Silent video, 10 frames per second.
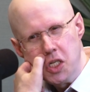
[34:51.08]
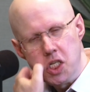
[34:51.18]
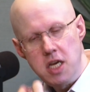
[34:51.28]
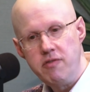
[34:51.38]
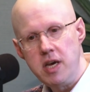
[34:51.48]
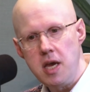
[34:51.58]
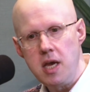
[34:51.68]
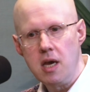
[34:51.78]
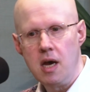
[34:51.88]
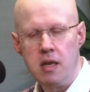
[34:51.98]

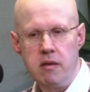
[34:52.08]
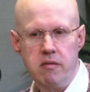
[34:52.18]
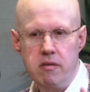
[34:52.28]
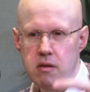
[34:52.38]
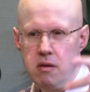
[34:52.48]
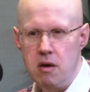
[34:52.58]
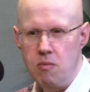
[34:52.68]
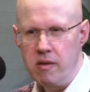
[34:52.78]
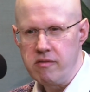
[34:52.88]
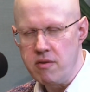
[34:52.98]
TV, and you know,
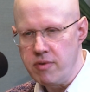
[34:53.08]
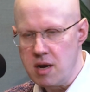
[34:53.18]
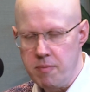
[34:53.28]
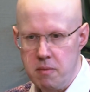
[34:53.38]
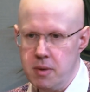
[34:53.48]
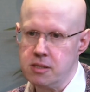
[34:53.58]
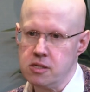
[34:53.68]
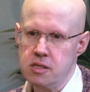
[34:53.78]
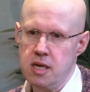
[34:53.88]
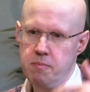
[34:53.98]
once every couple of
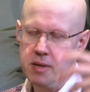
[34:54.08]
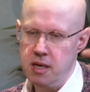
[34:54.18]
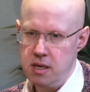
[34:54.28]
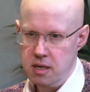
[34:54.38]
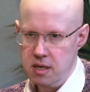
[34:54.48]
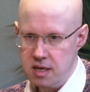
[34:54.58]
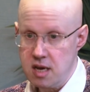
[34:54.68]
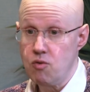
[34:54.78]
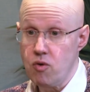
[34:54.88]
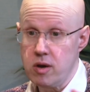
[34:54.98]
months there'd be
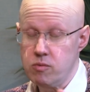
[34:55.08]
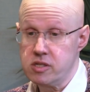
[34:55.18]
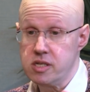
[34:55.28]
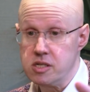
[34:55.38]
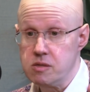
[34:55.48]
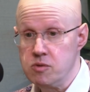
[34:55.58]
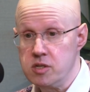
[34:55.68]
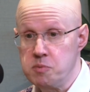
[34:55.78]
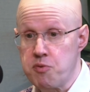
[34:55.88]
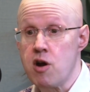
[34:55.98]
Kilroy was
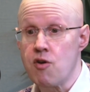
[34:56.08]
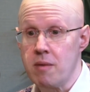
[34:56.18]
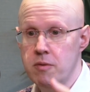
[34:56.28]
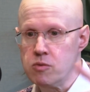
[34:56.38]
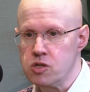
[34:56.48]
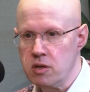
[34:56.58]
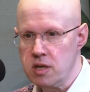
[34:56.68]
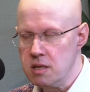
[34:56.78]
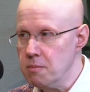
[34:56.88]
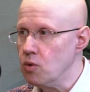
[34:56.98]
this program that was on
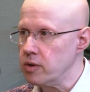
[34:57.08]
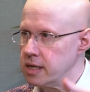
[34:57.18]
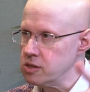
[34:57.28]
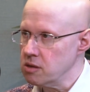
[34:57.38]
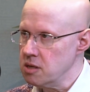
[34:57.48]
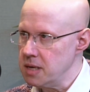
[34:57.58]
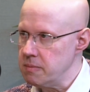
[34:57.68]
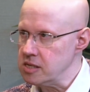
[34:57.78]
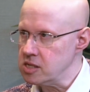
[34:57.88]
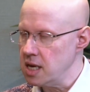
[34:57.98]
in the mornings on the
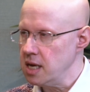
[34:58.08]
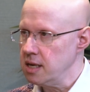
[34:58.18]
BBC,